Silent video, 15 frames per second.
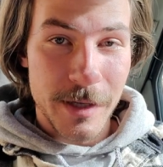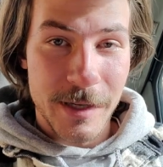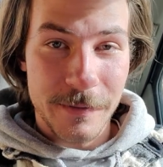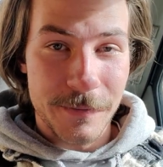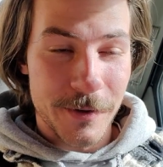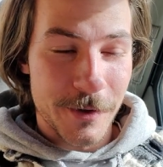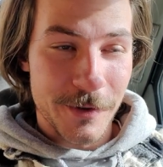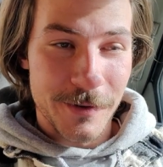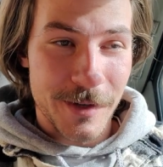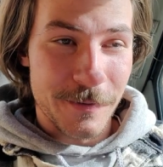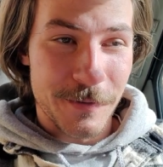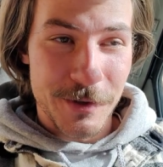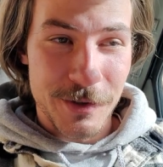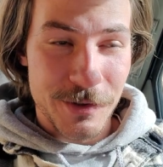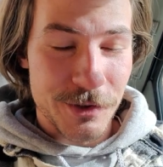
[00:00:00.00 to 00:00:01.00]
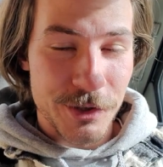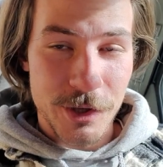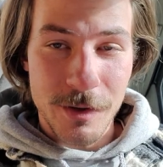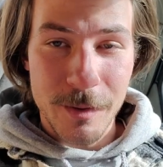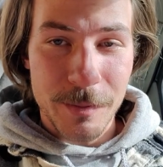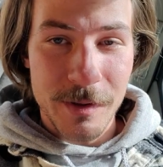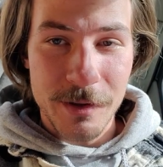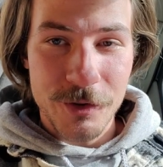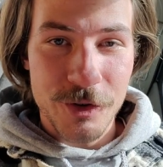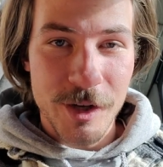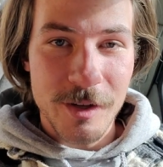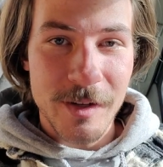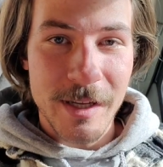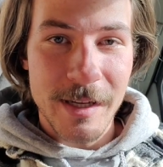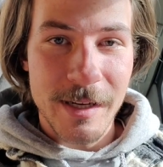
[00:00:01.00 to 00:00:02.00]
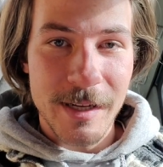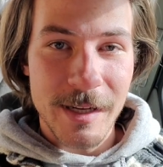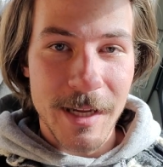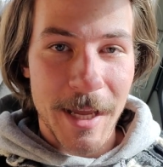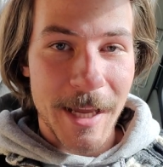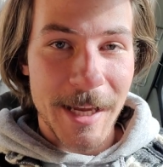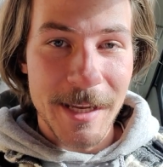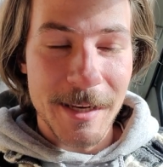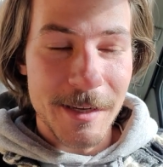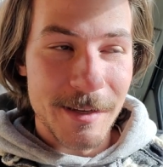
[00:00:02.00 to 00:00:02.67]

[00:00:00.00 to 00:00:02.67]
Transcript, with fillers: If you if you just show up at the trailhead at 8,